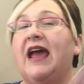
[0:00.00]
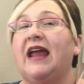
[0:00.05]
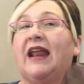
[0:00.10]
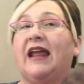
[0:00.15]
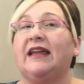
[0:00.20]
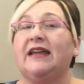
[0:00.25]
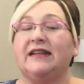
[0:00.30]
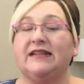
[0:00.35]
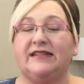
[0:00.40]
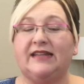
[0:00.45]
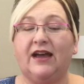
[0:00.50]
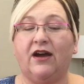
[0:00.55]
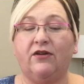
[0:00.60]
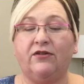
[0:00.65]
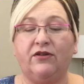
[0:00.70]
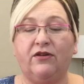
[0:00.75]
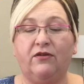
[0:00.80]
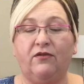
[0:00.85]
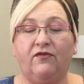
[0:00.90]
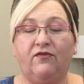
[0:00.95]
and I can tell
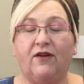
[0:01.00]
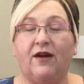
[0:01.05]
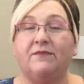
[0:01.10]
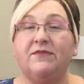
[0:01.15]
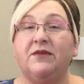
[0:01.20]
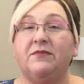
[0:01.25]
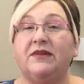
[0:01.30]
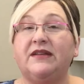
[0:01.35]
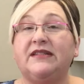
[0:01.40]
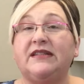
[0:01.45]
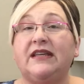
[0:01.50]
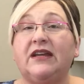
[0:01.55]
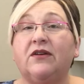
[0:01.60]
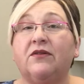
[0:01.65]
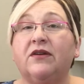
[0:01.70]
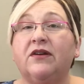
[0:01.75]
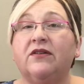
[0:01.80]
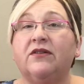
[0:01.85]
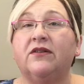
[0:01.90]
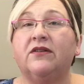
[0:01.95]
you from the
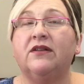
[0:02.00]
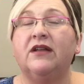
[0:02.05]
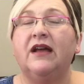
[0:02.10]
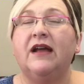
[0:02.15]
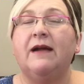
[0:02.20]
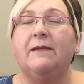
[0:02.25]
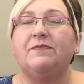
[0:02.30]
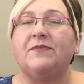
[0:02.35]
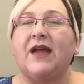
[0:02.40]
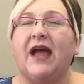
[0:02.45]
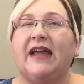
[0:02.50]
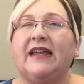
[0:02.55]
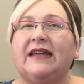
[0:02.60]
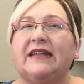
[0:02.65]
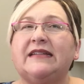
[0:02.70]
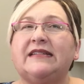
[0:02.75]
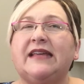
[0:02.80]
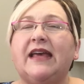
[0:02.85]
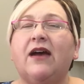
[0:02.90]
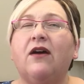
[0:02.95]
material, I
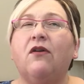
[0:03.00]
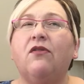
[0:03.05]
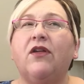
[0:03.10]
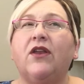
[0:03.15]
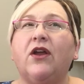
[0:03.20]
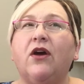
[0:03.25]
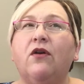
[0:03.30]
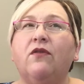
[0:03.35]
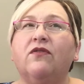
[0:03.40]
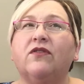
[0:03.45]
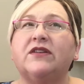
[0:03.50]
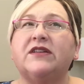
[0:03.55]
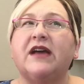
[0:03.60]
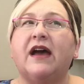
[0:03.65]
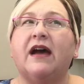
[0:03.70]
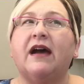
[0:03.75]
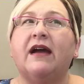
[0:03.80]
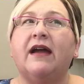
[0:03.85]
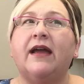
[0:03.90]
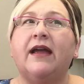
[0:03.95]
can tell that over
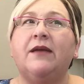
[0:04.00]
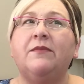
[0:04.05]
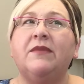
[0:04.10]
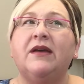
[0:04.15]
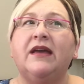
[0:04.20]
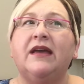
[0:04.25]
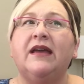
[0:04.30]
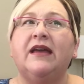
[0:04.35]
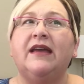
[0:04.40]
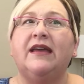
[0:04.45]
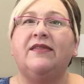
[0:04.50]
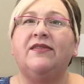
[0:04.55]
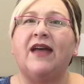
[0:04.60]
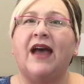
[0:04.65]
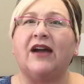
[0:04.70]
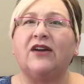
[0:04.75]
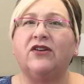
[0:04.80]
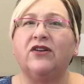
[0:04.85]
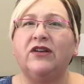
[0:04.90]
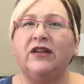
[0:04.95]
time
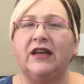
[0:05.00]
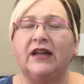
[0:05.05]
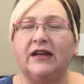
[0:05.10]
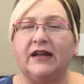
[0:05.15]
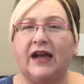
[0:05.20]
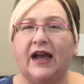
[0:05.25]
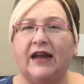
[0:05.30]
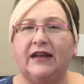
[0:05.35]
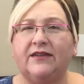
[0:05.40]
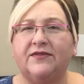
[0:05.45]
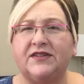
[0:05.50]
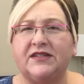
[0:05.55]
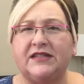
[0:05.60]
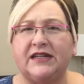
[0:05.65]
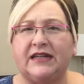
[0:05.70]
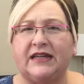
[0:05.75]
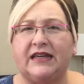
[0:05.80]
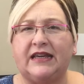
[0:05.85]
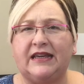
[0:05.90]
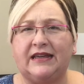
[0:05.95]
that could get kind of
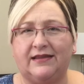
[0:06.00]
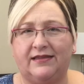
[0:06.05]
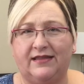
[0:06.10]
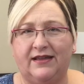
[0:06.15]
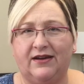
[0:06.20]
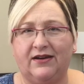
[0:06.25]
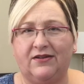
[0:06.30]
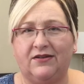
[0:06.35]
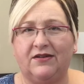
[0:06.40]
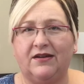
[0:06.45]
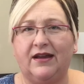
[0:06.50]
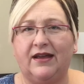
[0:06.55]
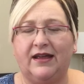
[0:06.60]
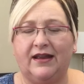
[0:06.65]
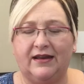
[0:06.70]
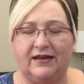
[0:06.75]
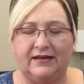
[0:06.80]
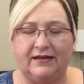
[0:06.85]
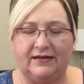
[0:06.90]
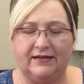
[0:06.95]
sticky in there.
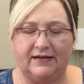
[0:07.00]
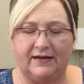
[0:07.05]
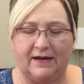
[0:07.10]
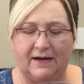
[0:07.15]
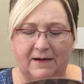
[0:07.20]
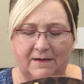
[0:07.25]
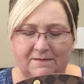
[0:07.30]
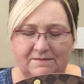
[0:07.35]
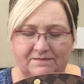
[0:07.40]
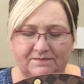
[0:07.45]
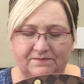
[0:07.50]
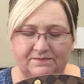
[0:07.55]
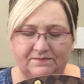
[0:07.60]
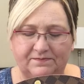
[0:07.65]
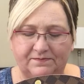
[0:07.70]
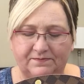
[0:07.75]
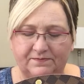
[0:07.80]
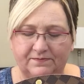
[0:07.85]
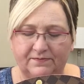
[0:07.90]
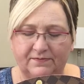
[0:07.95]
And um,
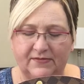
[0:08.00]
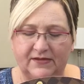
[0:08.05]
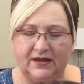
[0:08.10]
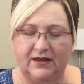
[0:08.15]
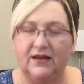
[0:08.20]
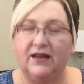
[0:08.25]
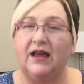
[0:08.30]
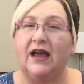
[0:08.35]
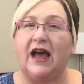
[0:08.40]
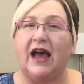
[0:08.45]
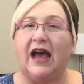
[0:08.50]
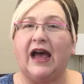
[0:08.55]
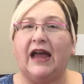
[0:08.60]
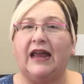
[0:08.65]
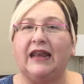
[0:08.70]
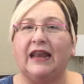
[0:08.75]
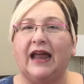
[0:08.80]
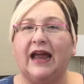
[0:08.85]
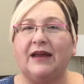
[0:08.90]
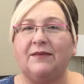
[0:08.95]

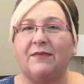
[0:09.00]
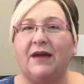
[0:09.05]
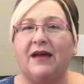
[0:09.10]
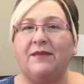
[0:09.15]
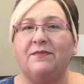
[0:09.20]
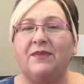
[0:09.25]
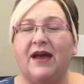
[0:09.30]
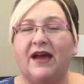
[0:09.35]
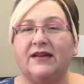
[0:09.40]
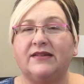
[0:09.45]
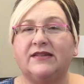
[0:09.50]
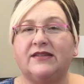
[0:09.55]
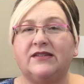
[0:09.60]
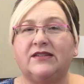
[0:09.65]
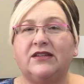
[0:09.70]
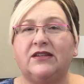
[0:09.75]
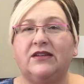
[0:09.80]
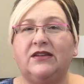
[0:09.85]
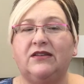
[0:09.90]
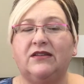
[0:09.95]
I like my best
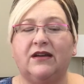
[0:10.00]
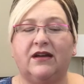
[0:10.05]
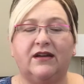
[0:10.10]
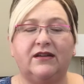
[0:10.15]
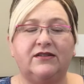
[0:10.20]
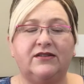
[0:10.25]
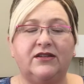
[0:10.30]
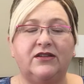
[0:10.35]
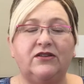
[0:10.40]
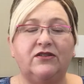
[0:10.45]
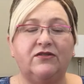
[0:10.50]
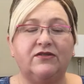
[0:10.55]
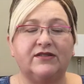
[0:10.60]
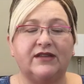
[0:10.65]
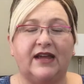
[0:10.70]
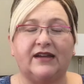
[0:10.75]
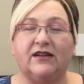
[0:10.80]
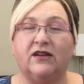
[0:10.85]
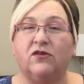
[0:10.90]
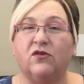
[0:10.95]
to uh, to use
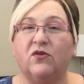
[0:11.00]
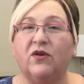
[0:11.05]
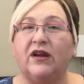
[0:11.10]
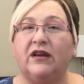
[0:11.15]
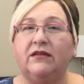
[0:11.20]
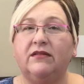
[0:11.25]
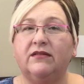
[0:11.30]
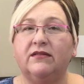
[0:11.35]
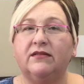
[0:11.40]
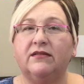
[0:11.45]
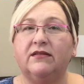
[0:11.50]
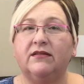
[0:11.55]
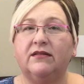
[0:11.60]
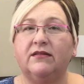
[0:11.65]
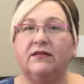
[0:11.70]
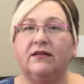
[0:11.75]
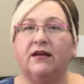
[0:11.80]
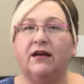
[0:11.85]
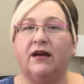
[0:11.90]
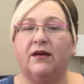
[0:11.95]
like a coin
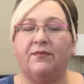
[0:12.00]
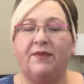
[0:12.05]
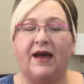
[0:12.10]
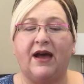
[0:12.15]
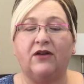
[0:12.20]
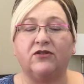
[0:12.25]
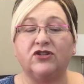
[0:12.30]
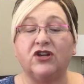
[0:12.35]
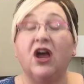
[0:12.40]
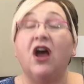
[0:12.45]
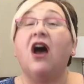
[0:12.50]
uh, pouch.